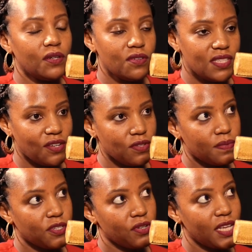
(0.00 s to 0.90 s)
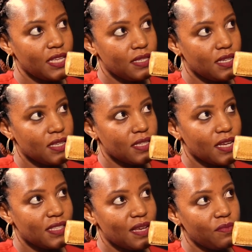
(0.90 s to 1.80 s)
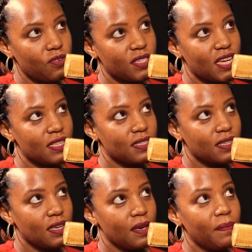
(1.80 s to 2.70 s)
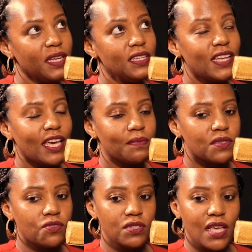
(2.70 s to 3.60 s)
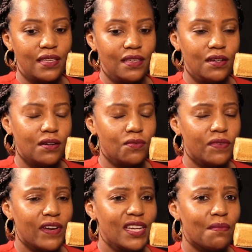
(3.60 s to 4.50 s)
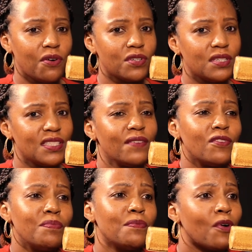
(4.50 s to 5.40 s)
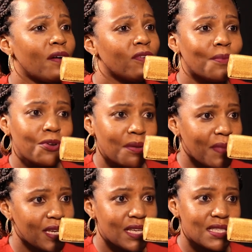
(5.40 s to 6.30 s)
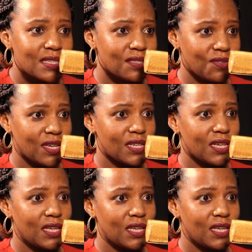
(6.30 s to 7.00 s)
Because they're not specialized, yes. And some doctors, many times, because I think we've heard about several people have hormonal imbalances. You get it?